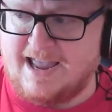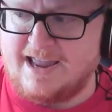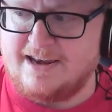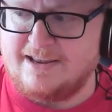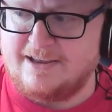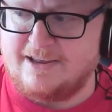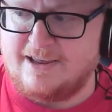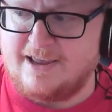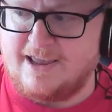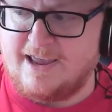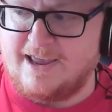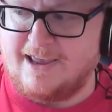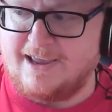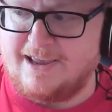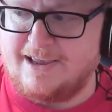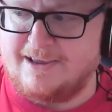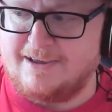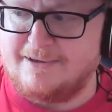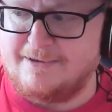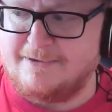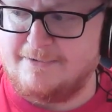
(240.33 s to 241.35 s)
bad
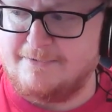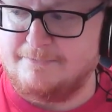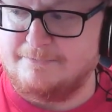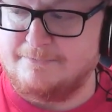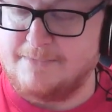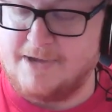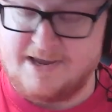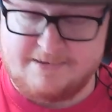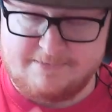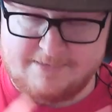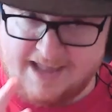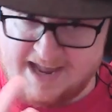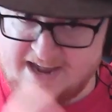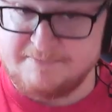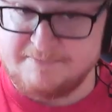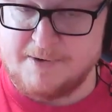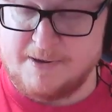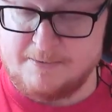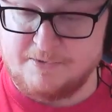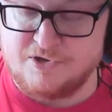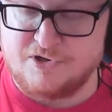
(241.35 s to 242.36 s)
my
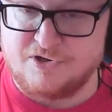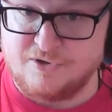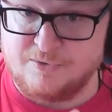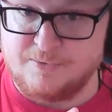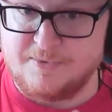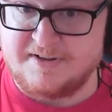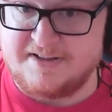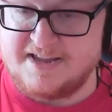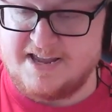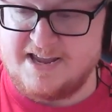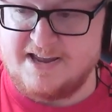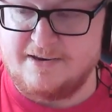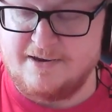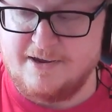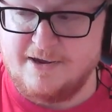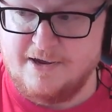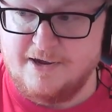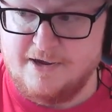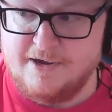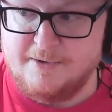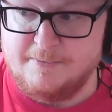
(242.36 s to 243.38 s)
last publisher was hit,
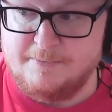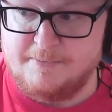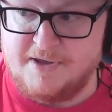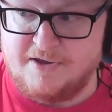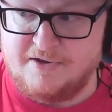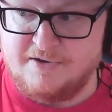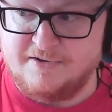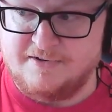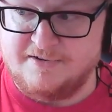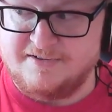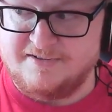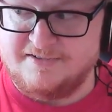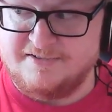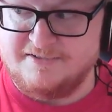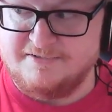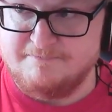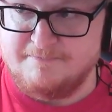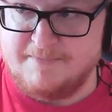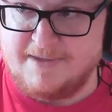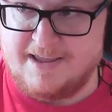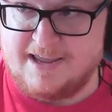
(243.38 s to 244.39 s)

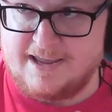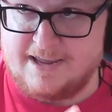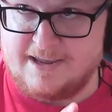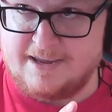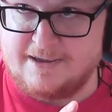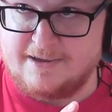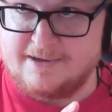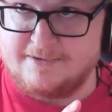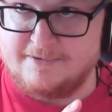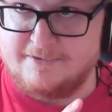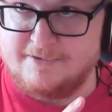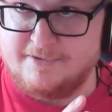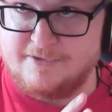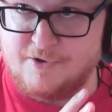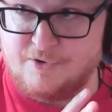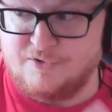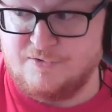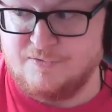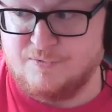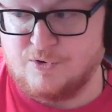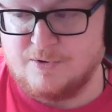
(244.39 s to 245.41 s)
because
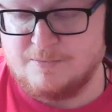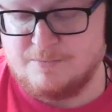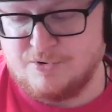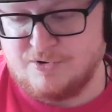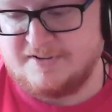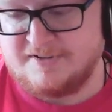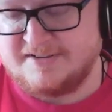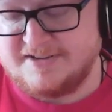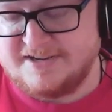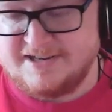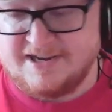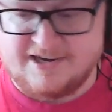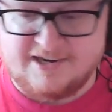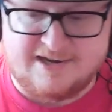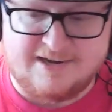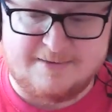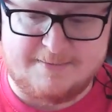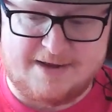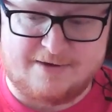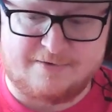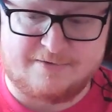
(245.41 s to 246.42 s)
those 4 books did
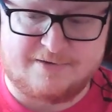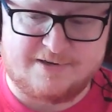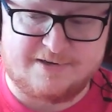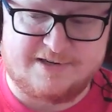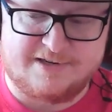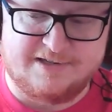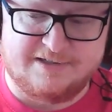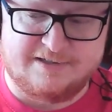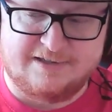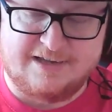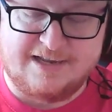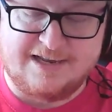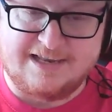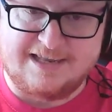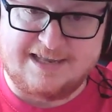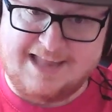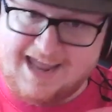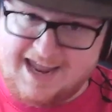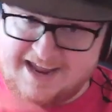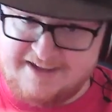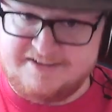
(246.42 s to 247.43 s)
not come out till
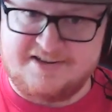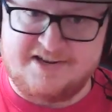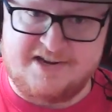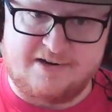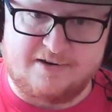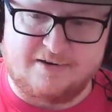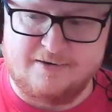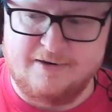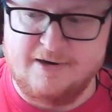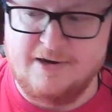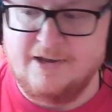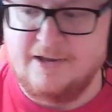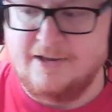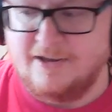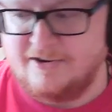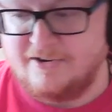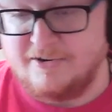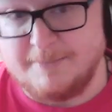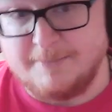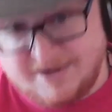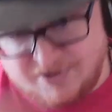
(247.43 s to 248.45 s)
last year
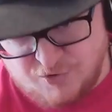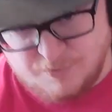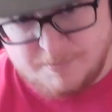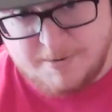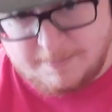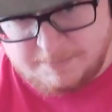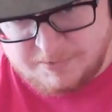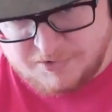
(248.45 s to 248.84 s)
under my new